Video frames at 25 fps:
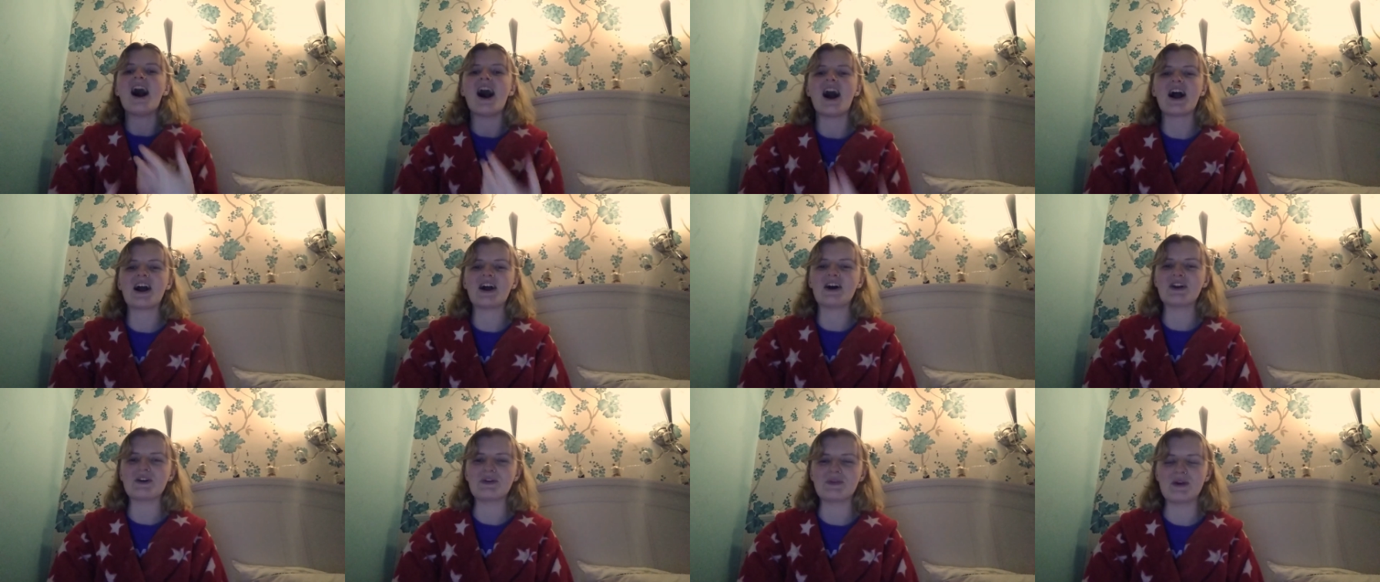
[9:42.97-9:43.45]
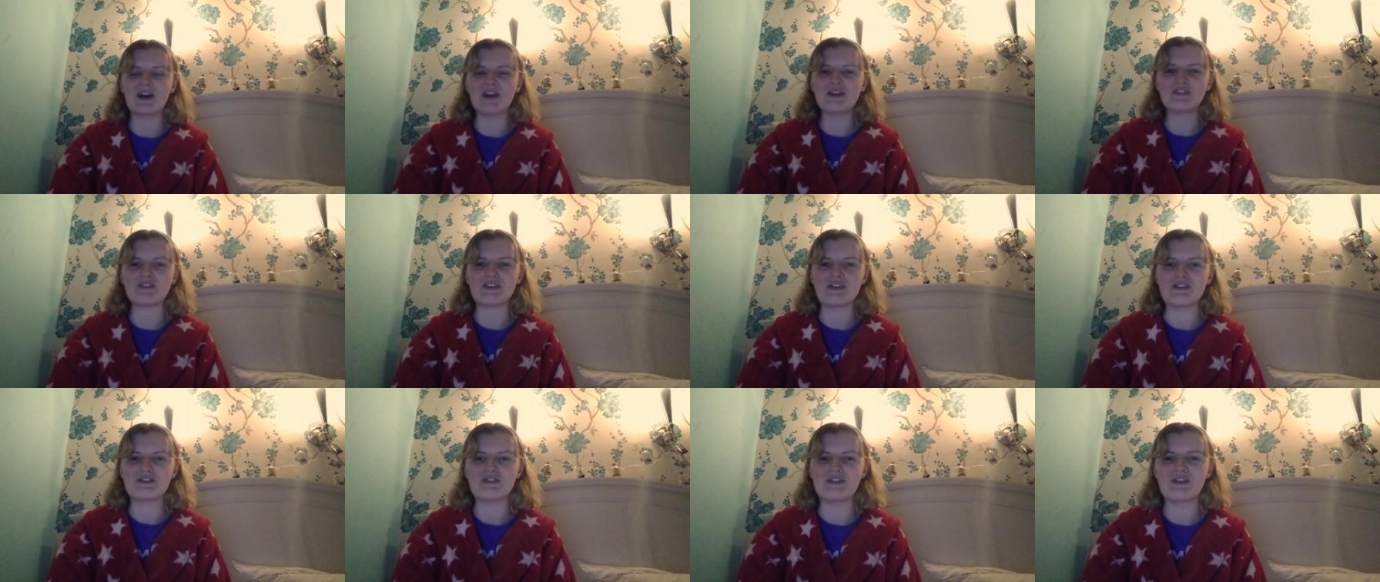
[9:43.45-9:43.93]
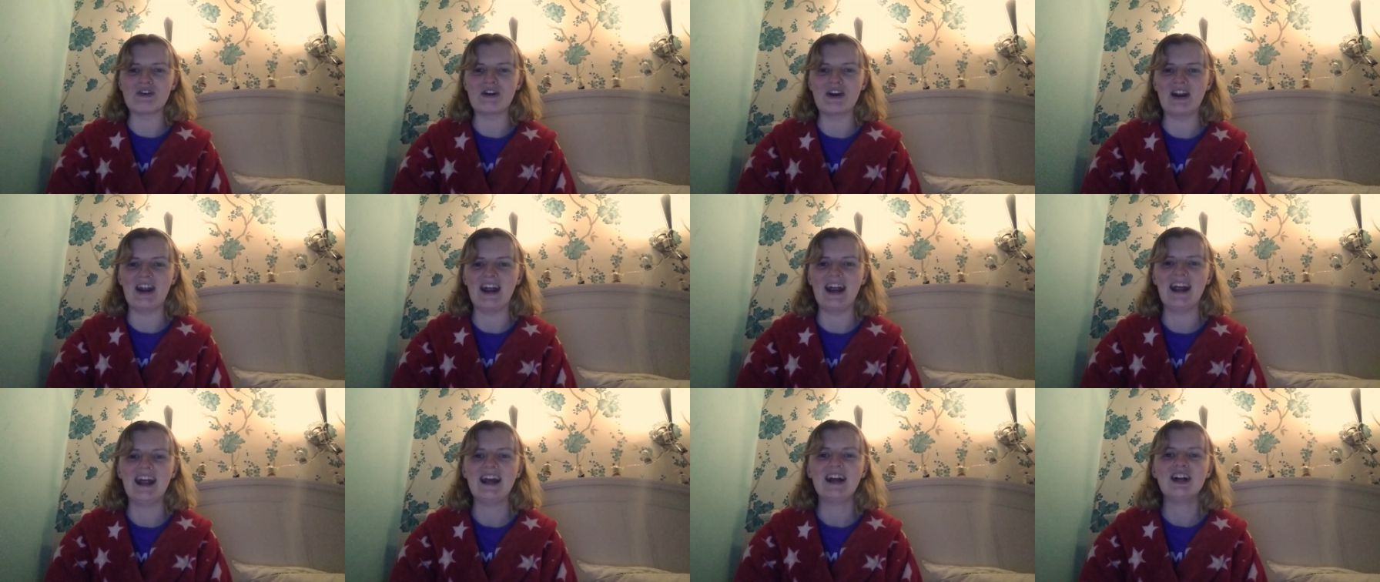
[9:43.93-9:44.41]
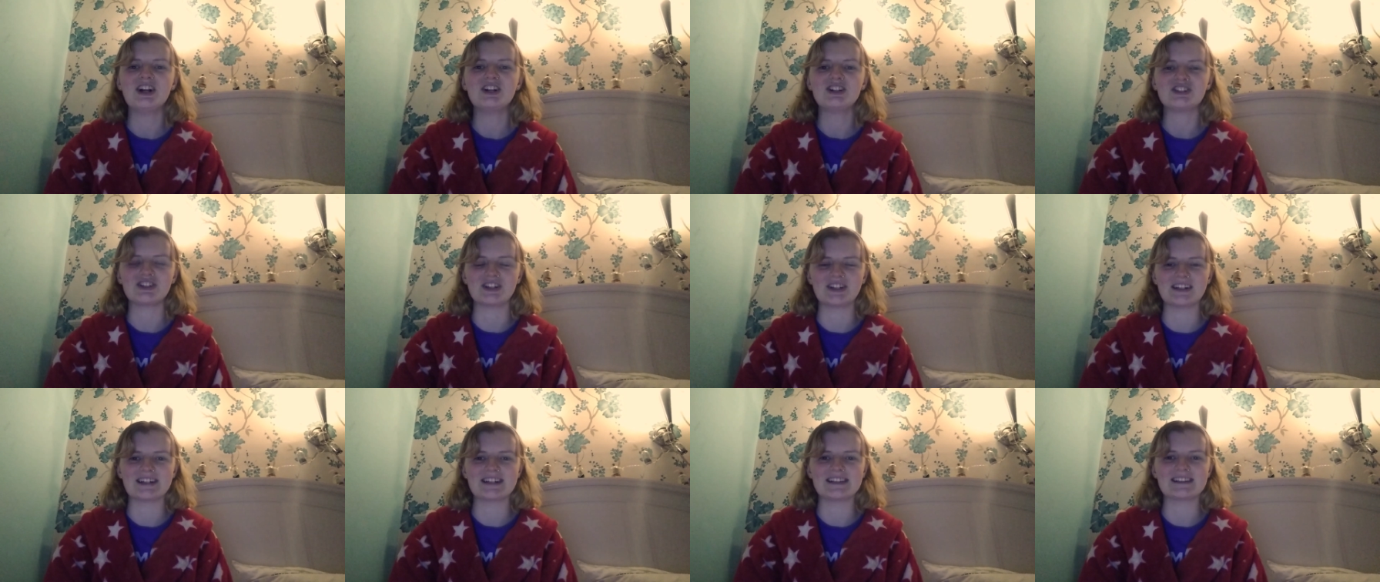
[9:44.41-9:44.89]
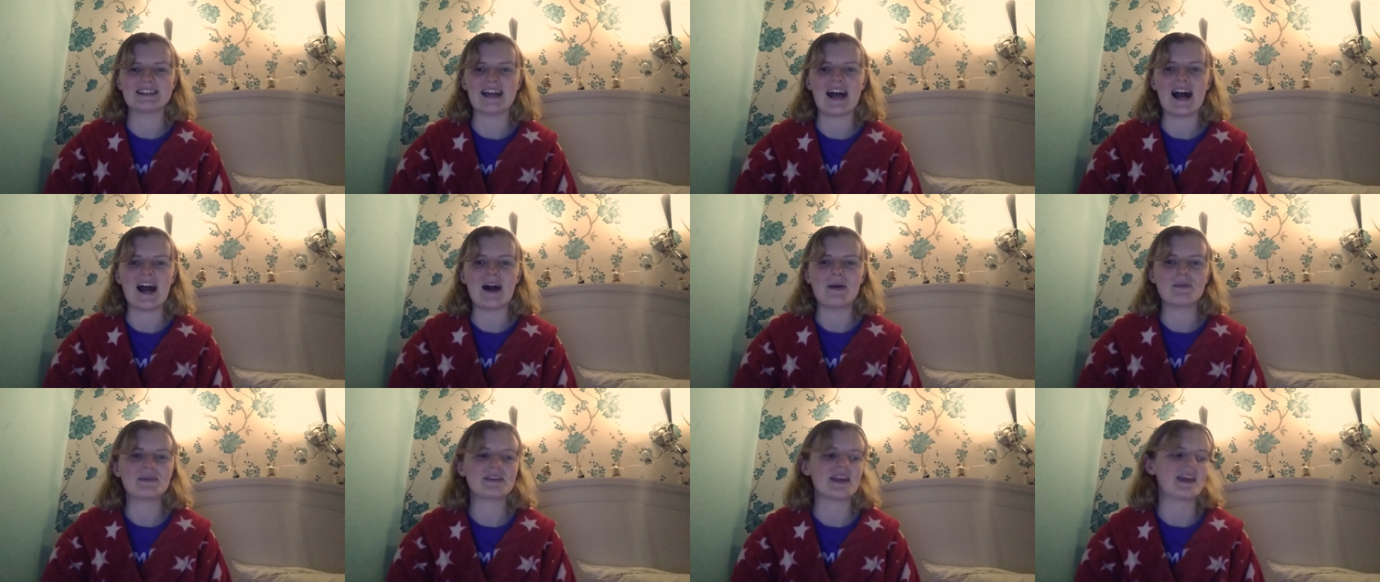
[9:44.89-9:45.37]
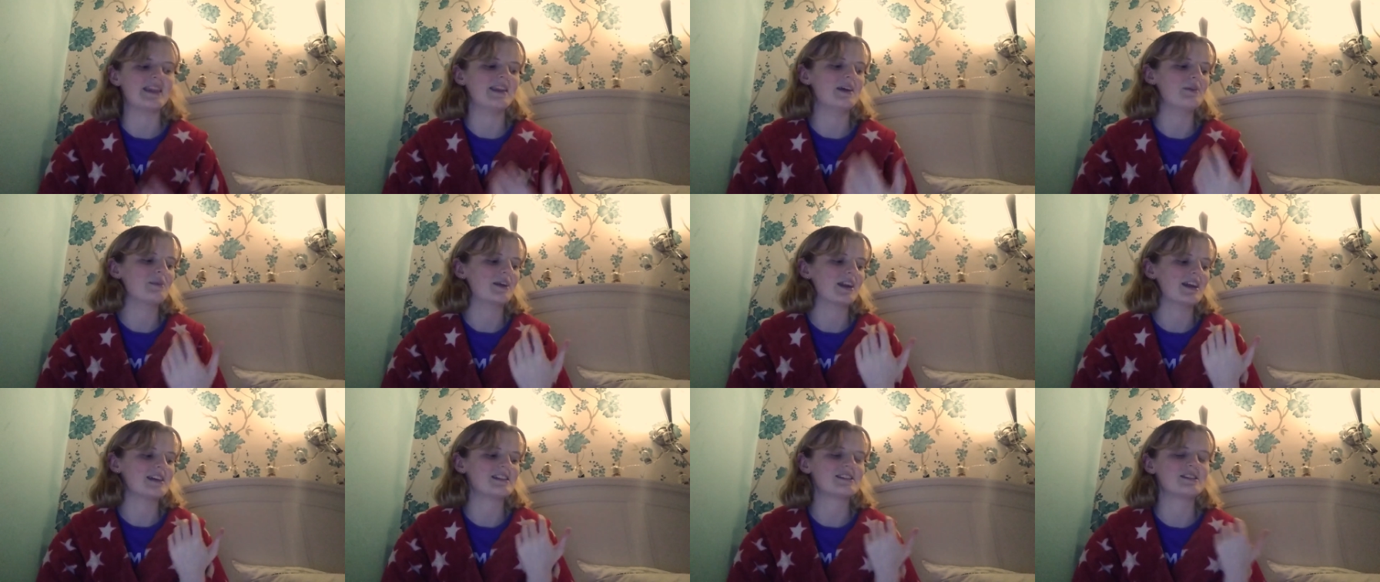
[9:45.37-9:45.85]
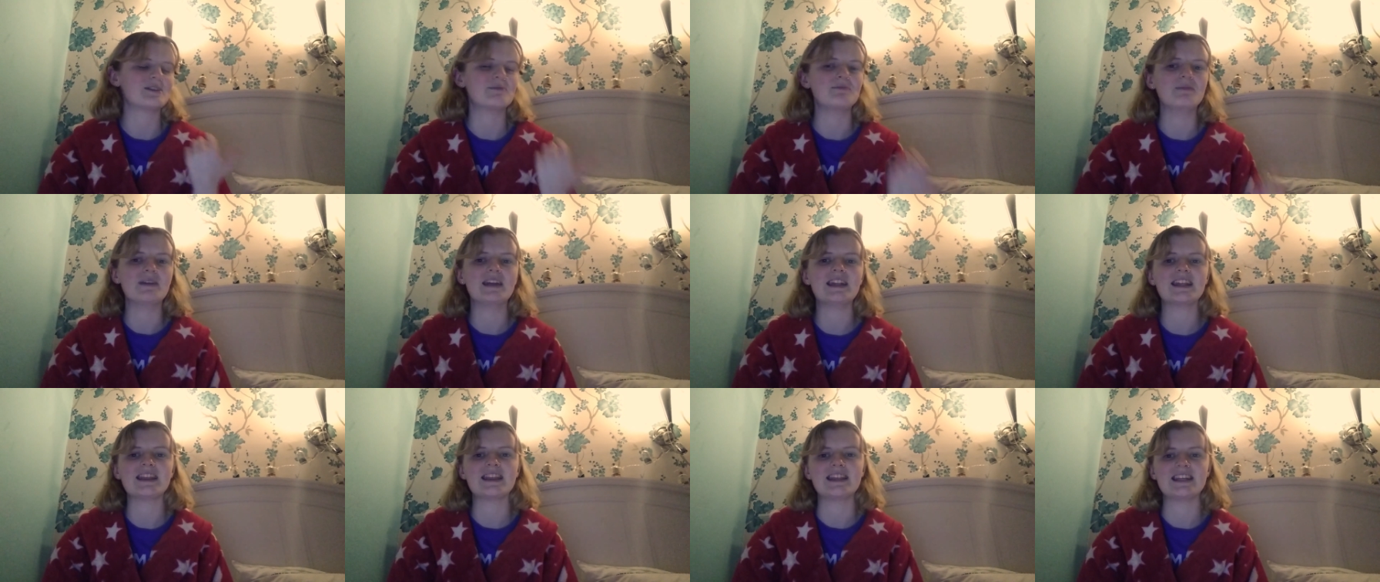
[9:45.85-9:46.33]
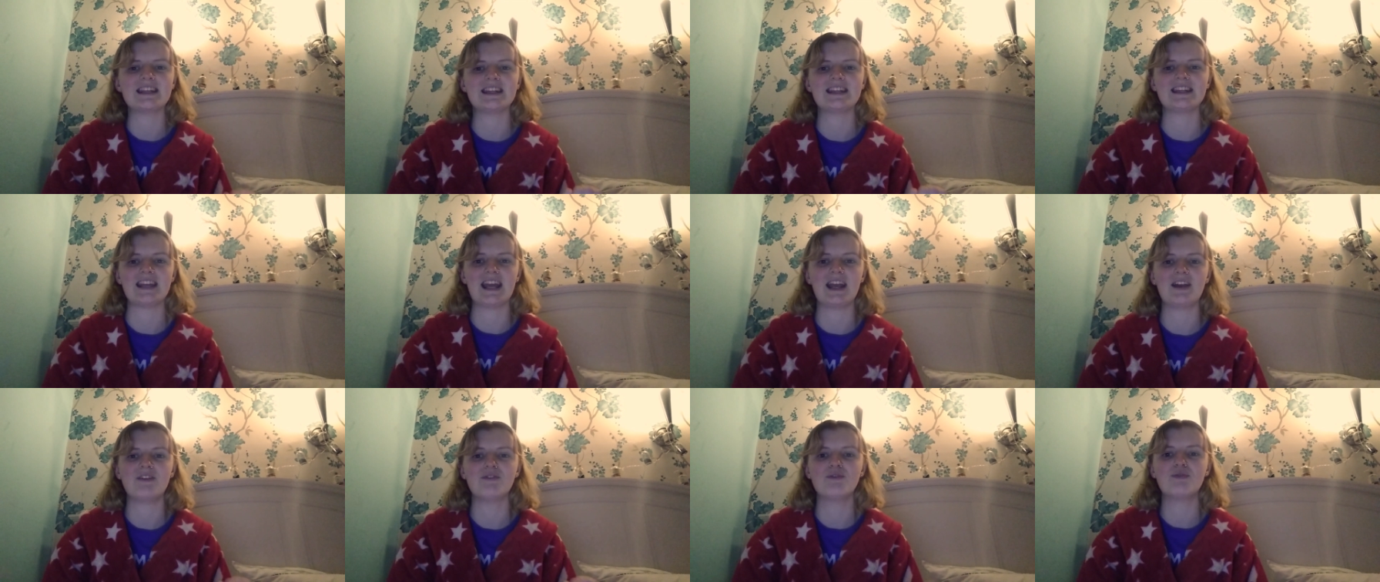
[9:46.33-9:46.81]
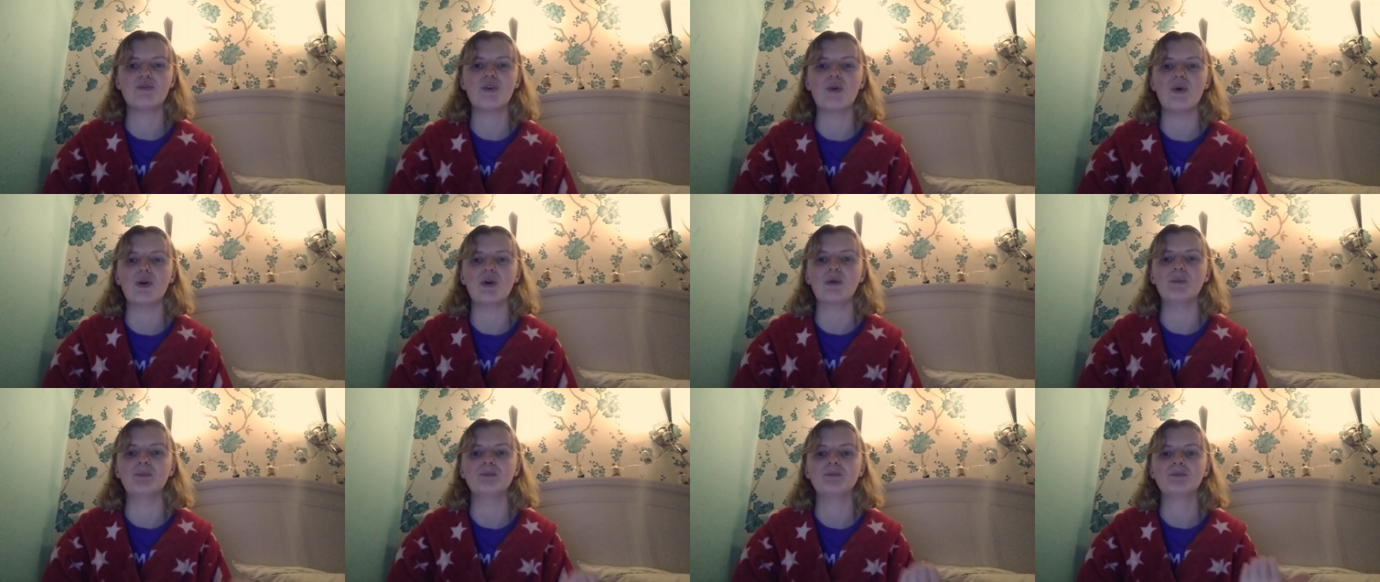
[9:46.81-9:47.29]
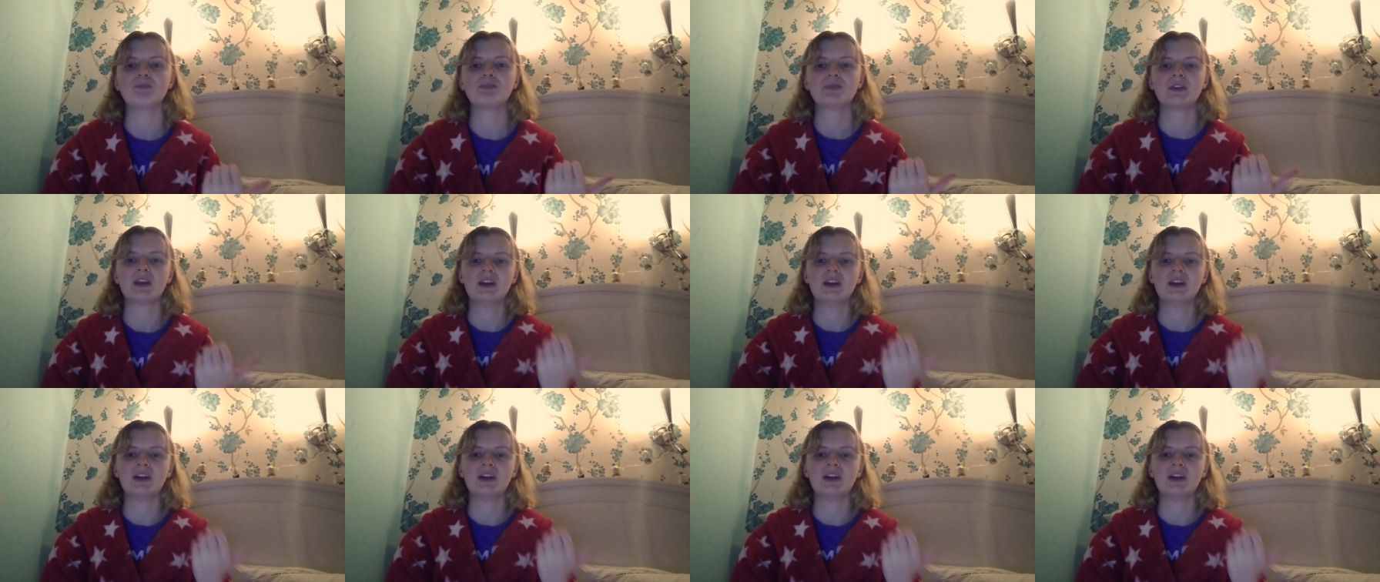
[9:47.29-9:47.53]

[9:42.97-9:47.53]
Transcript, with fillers: I got a waiver for it during exams, and then when I submitted the same form